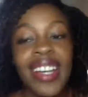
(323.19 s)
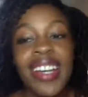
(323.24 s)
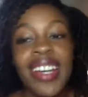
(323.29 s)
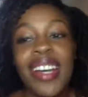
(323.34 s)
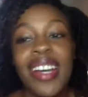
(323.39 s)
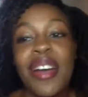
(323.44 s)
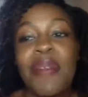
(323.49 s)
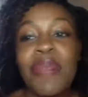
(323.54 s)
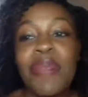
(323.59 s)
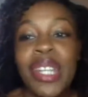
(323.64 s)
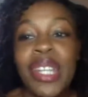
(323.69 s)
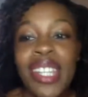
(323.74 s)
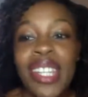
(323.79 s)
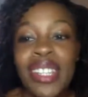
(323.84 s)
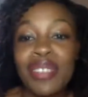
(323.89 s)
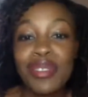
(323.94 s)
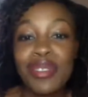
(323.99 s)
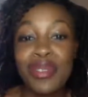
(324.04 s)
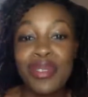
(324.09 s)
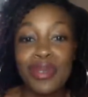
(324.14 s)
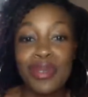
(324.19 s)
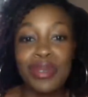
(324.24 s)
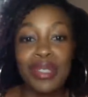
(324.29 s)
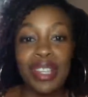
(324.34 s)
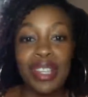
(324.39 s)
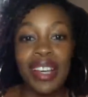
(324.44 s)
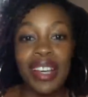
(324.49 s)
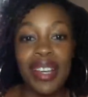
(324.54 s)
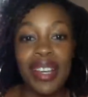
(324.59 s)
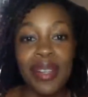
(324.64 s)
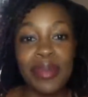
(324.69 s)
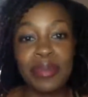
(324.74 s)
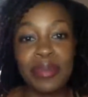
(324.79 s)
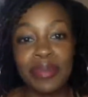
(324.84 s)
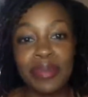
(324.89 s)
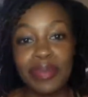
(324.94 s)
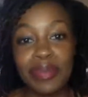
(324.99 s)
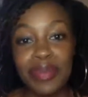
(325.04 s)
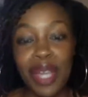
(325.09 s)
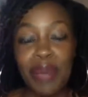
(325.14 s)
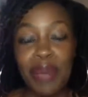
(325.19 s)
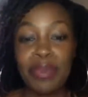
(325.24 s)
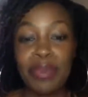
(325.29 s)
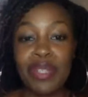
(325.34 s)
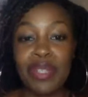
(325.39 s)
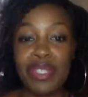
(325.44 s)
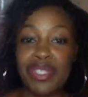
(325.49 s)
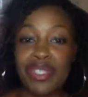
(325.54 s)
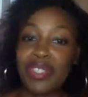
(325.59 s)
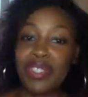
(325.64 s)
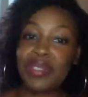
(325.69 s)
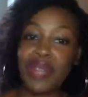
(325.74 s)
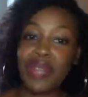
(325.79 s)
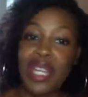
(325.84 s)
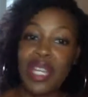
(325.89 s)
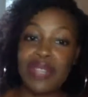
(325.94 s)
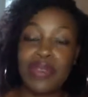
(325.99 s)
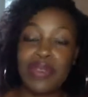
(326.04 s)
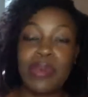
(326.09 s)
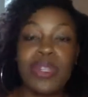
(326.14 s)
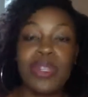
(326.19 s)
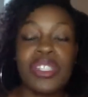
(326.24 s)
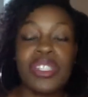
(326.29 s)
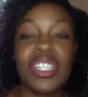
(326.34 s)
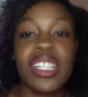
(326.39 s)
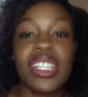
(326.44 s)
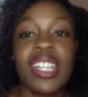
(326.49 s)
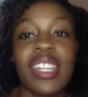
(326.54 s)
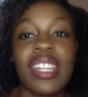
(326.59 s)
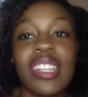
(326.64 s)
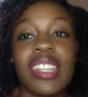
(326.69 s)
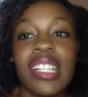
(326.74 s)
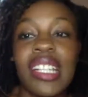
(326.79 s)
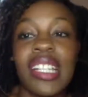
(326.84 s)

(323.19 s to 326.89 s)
But I do appreciate you guys for watching nonetheless.